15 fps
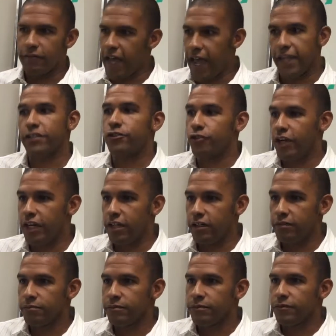extra
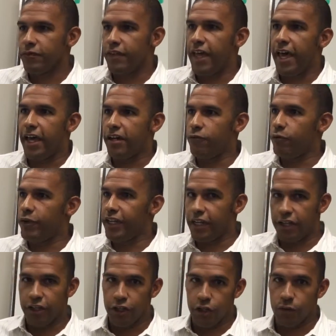that we
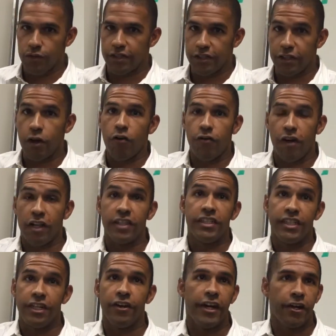can use to go
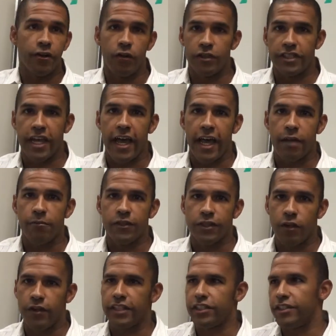volunteer at our own time.
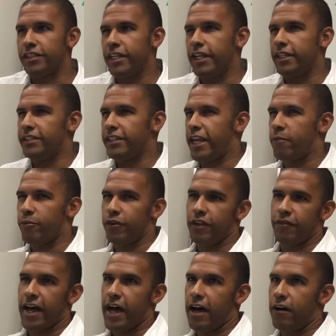So that's just an example
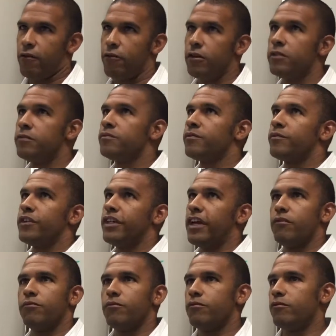of how
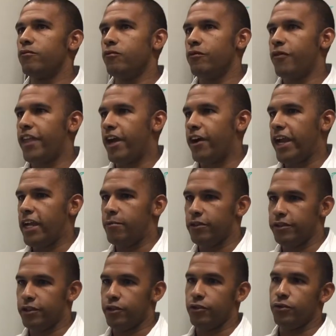they're
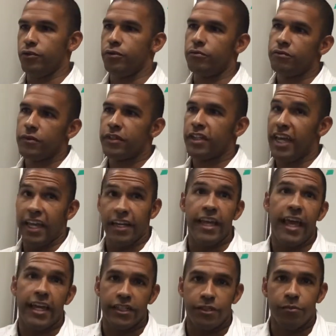able to
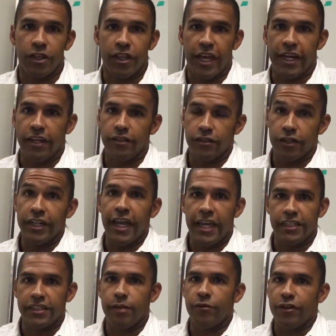engage millennials or
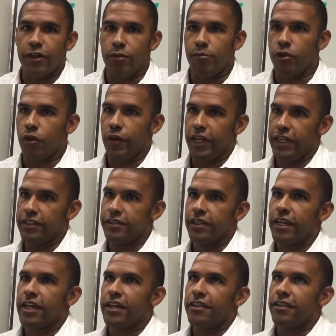engage some of their employees
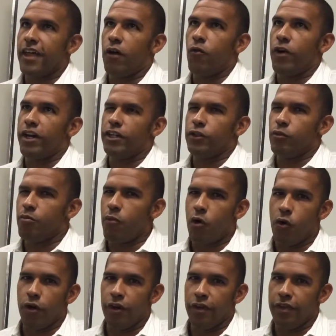that want to do
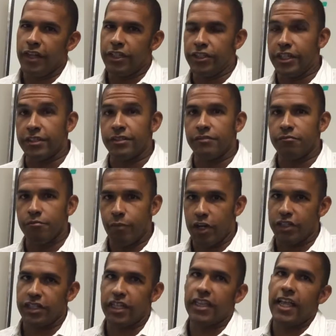more than just
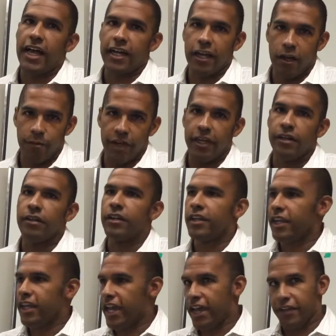punch the clock, come in,
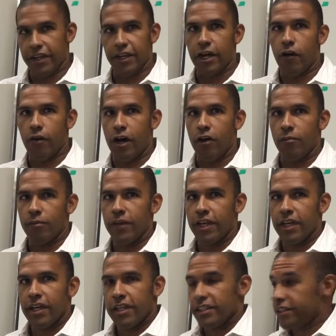and then go home.
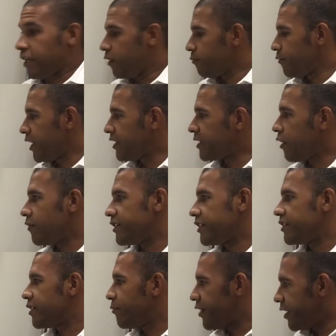So it's always
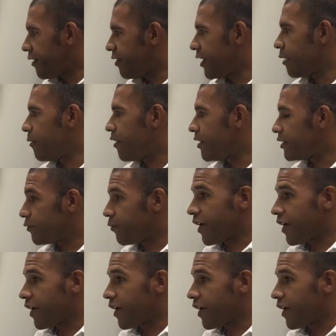just something to think about as